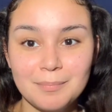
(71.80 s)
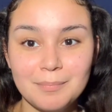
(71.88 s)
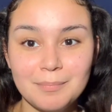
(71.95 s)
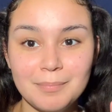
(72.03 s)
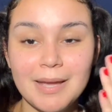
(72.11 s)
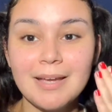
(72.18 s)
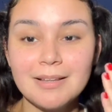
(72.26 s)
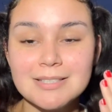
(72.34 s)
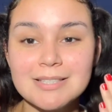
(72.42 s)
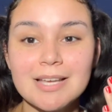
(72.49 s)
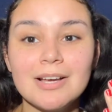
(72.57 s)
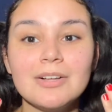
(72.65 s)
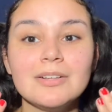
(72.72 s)
pale as
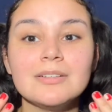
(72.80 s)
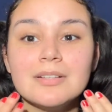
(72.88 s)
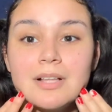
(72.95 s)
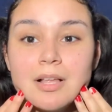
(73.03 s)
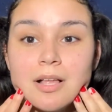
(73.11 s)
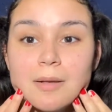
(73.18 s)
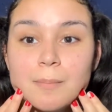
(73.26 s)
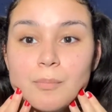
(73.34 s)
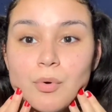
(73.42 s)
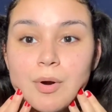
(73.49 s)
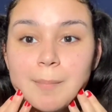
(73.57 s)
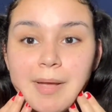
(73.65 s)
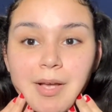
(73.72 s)
hell, more
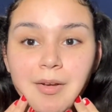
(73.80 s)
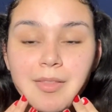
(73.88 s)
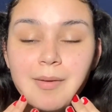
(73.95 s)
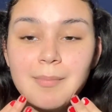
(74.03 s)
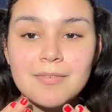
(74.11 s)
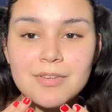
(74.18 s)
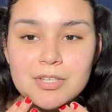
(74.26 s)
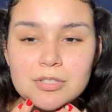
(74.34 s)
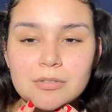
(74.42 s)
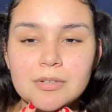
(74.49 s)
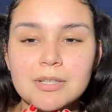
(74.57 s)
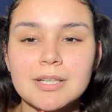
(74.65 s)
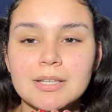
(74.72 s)
pale than my face
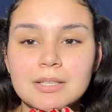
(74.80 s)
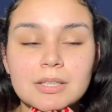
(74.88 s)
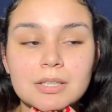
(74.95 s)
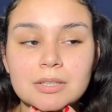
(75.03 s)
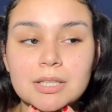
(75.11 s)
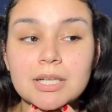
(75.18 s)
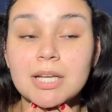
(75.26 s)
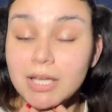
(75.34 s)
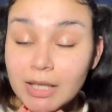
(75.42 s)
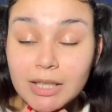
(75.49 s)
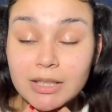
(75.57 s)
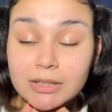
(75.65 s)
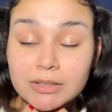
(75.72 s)
already
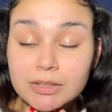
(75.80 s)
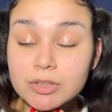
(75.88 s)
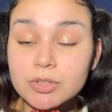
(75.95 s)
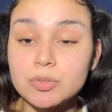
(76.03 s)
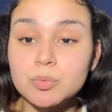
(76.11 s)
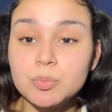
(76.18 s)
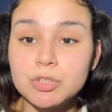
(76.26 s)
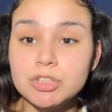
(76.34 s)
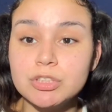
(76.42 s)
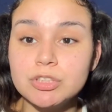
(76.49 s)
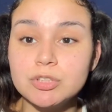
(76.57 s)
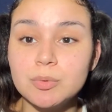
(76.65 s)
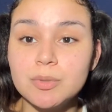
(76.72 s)
is, which
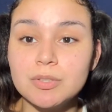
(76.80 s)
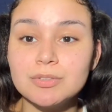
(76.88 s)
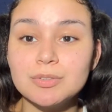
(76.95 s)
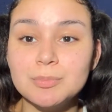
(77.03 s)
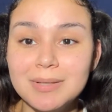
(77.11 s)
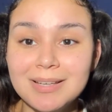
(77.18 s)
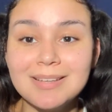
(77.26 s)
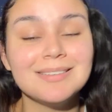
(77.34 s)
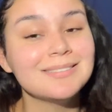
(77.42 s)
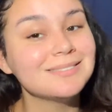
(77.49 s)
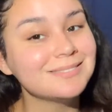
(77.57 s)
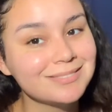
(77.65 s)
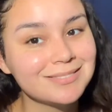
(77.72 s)
is going to be
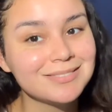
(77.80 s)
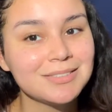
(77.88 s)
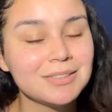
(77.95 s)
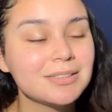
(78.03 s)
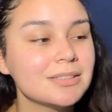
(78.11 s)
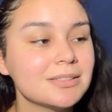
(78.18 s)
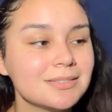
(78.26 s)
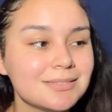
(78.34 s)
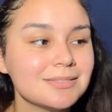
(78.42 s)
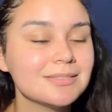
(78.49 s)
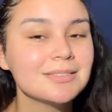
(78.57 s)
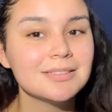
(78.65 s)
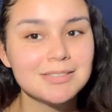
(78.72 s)

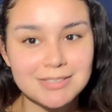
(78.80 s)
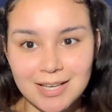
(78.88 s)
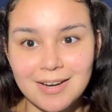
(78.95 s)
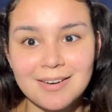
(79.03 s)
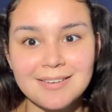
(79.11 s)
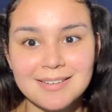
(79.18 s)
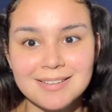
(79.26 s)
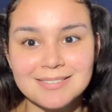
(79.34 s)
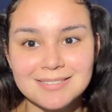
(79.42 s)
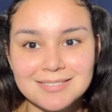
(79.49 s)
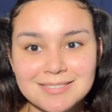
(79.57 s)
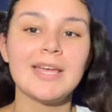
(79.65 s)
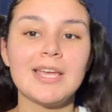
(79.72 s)
scary.
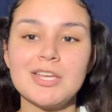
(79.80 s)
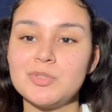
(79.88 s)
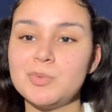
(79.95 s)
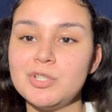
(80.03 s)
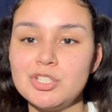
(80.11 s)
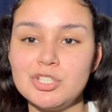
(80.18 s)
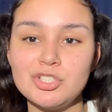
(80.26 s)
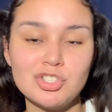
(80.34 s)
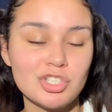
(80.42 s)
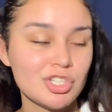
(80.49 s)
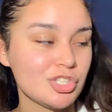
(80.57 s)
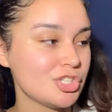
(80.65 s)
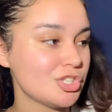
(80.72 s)
I guess we should
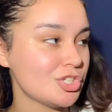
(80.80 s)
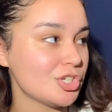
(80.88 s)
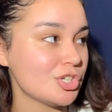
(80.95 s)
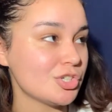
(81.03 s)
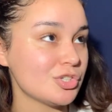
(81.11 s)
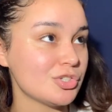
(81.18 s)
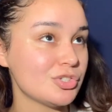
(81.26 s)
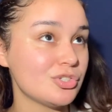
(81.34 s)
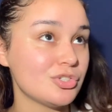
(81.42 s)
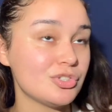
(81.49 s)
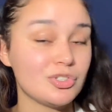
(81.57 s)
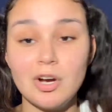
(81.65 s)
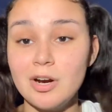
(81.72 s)
just
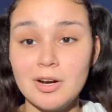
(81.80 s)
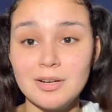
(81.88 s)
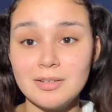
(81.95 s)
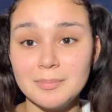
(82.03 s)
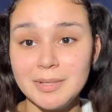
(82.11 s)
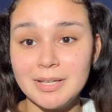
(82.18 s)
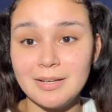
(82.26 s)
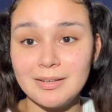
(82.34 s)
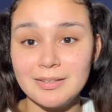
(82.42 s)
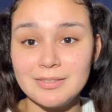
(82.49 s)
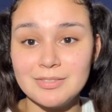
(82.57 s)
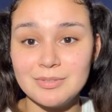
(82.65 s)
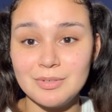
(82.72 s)
start,
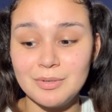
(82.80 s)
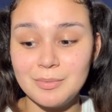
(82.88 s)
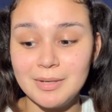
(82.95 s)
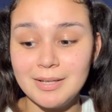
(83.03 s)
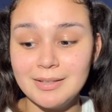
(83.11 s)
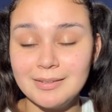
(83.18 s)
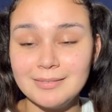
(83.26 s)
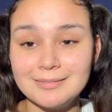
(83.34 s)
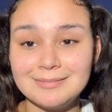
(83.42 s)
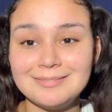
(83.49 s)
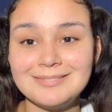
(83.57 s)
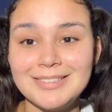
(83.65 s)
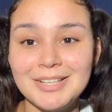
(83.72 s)
because you know what,
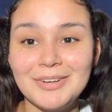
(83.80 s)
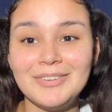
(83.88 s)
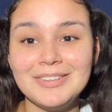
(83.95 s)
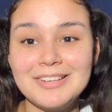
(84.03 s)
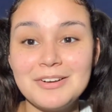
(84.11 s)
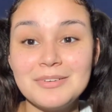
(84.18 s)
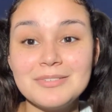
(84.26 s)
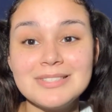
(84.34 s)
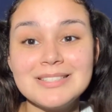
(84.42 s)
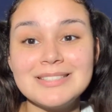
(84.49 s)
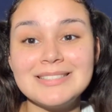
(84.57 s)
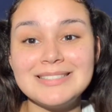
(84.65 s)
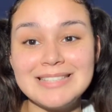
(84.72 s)
it only goes
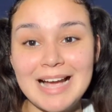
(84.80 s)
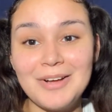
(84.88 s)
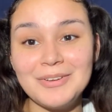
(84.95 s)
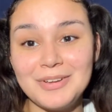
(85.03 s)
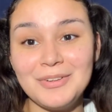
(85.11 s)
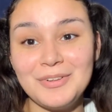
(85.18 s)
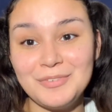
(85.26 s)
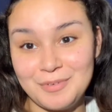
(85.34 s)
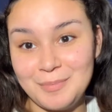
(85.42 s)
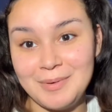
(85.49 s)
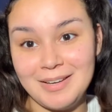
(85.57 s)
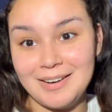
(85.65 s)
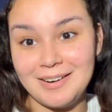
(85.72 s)
downhill from
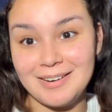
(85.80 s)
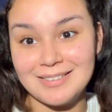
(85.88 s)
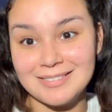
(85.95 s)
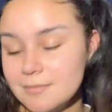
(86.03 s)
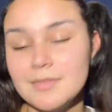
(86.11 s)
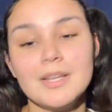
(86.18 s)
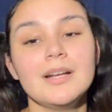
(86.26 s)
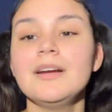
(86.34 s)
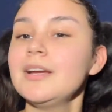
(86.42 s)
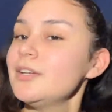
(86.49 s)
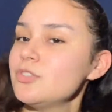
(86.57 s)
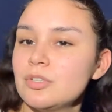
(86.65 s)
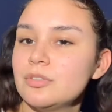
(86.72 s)
here. All
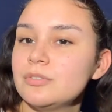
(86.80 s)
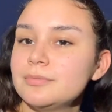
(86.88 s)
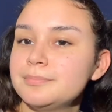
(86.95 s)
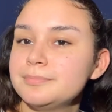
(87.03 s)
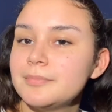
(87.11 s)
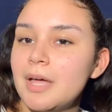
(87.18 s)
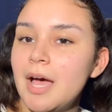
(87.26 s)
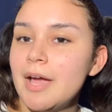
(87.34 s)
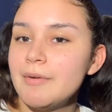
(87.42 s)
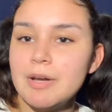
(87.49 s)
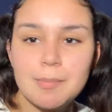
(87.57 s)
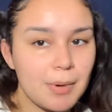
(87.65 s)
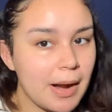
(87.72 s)
right, so I
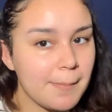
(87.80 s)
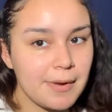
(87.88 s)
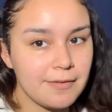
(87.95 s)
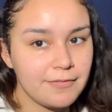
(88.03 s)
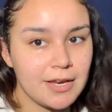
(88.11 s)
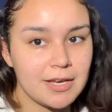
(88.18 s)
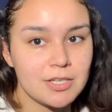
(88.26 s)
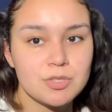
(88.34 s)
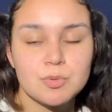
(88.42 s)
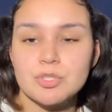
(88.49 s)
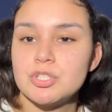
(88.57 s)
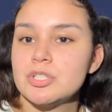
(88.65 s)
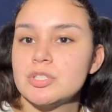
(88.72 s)
already primed my face,
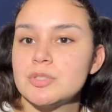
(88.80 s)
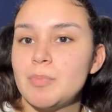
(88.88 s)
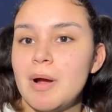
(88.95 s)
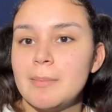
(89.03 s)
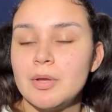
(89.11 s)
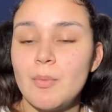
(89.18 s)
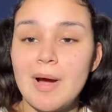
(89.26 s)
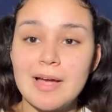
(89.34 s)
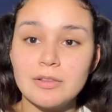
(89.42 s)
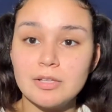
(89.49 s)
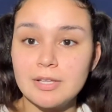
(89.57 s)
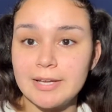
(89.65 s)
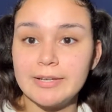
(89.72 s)
which is probably why I
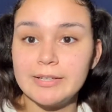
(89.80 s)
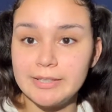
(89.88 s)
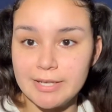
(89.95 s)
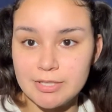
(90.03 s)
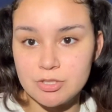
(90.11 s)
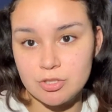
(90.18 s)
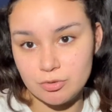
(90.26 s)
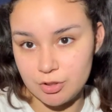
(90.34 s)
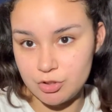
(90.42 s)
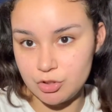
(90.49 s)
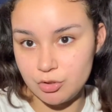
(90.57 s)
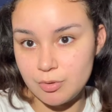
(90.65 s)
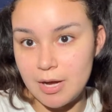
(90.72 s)
look like a glazed donut
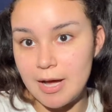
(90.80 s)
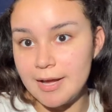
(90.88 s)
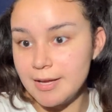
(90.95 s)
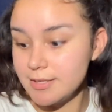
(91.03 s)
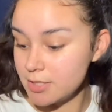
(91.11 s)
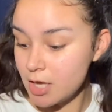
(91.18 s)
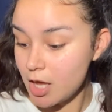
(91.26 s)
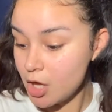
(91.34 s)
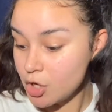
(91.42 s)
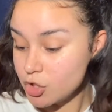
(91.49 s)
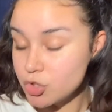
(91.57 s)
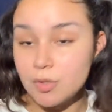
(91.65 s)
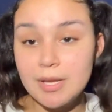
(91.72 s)
to you guys.
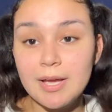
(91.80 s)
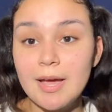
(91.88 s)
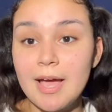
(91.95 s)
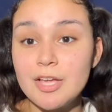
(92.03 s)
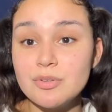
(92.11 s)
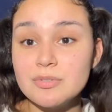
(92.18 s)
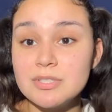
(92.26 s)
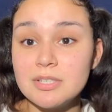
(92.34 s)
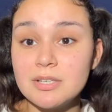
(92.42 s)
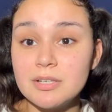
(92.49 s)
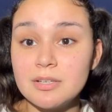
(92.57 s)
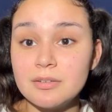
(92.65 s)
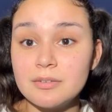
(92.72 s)
So yeah, I used
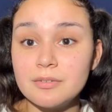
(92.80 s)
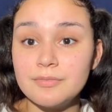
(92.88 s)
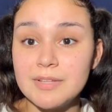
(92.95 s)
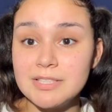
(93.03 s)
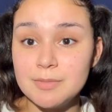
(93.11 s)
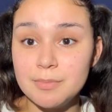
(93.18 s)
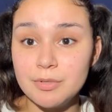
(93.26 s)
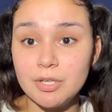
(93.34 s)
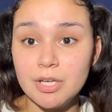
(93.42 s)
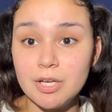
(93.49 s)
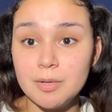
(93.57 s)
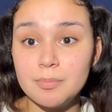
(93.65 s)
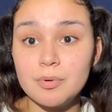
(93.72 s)
the Fenty
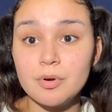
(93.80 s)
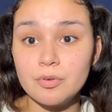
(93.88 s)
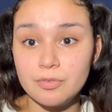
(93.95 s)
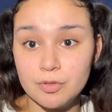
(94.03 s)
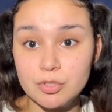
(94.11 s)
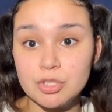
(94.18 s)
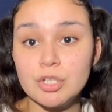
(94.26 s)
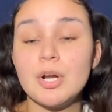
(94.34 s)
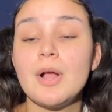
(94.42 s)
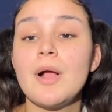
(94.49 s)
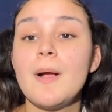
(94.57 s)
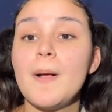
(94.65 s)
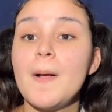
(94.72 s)
Beauty Pro Filt'r
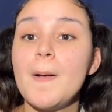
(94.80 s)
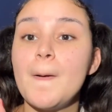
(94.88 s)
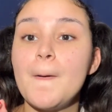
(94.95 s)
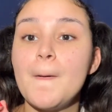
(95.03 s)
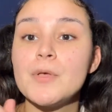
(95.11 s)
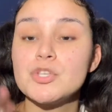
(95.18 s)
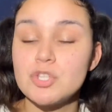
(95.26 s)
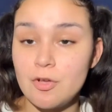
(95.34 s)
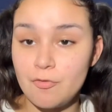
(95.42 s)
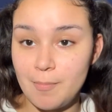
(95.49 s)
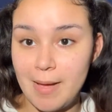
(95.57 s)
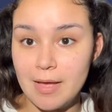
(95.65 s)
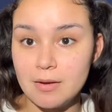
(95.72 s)
Soft
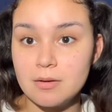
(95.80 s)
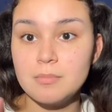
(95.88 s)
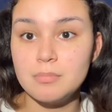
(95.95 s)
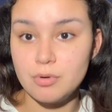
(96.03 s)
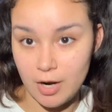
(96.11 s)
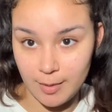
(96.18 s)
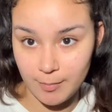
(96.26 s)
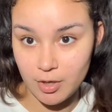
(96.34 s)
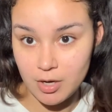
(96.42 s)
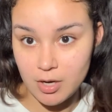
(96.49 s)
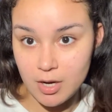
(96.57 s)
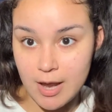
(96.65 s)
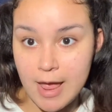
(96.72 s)
Matte
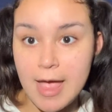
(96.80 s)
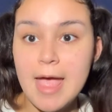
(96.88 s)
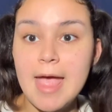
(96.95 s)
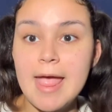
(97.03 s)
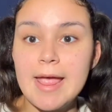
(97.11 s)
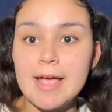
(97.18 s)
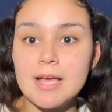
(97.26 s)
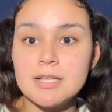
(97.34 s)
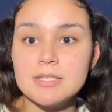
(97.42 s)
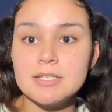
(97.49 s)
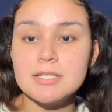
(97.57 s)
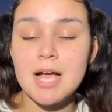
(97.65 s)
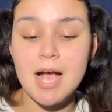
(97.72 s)
Primer,
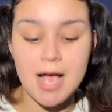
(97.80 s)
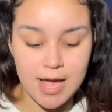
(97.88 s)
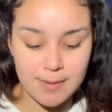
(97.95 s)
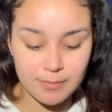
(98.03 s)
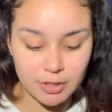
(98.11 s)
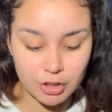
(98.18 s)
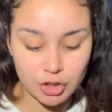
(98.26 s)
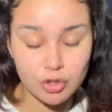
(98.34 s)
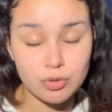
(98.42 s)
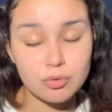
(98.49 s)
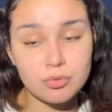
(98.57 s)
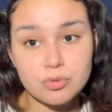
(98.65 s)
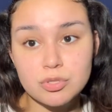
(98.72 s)
and I'm gonna
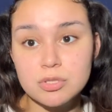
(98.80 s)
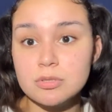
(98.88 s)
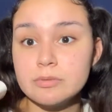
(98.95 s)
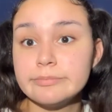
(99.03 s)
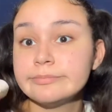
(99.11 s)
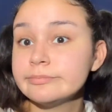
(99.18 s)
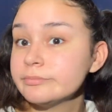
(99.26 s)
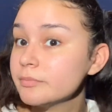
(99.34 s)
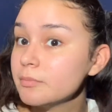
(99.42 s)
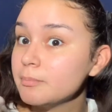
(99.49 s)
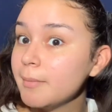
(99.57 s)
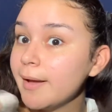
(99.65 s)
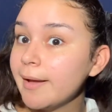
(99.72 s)
use
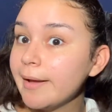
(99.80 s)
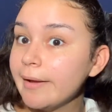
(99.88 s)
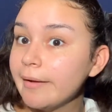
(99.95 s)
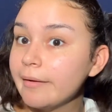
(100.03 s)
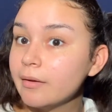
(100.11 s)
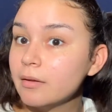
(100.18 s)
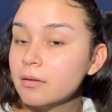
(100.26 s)
my